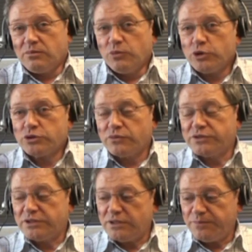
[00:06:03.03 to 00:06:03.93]
most
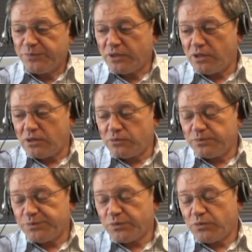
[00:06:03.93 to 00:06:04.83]
of the
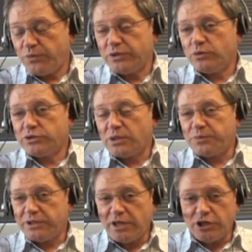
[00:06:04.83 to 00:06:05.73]
Windows
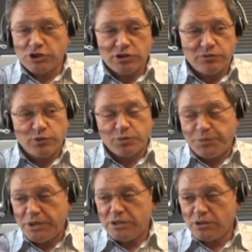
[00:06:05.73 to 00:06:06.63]
applications were
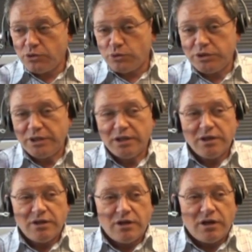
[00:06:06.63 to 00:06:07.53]
pretty good
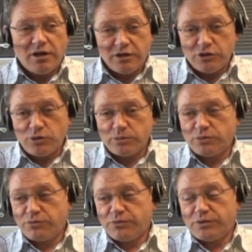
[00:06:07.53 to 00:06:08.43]
in
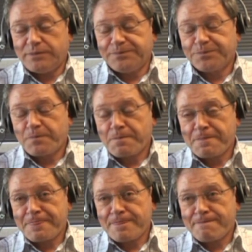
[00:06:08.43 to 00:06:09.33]
terms of
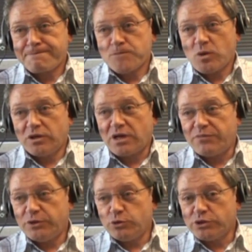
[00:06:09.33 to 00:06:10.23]

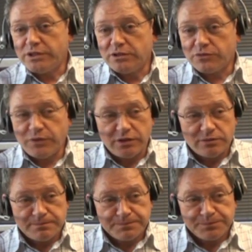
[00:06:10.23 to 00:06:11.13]
graphic user
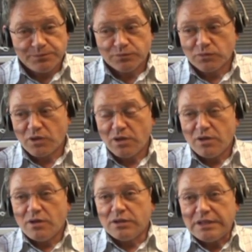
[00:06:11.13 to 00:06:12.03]
interface.
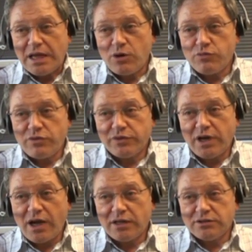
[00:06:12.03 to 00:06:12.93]
Now we've
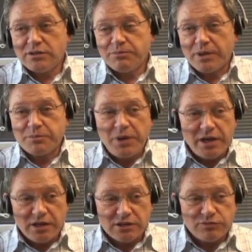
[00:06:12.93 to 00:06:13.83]
got
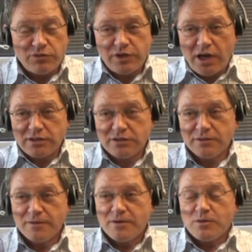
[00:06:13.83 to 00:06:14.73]
barbarians, we've got